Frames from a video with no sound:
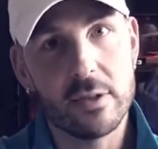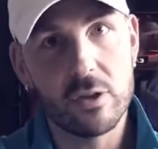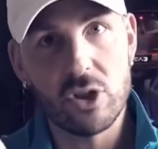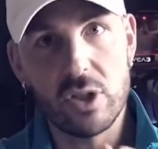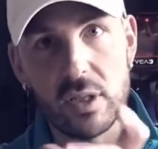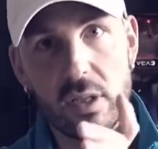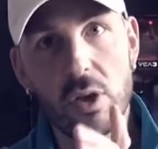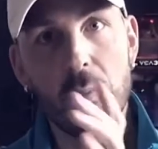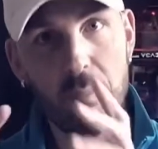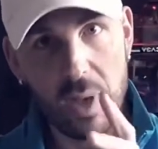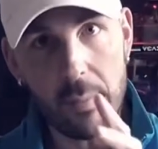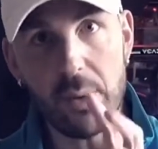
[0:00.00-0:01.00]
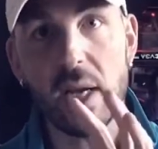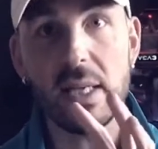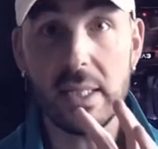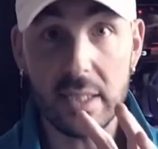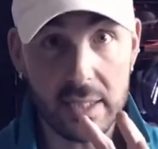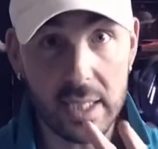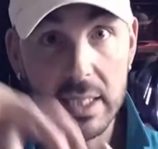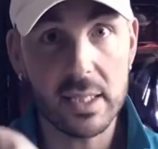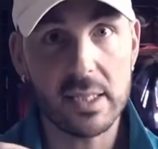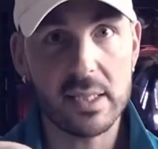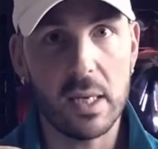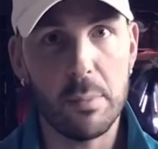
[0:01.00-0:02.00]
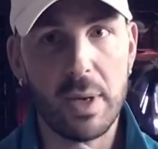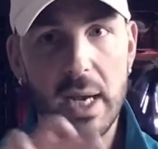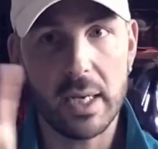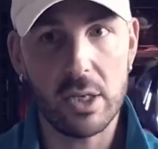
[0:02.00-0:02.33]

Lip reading: So maybe I need to take it a step back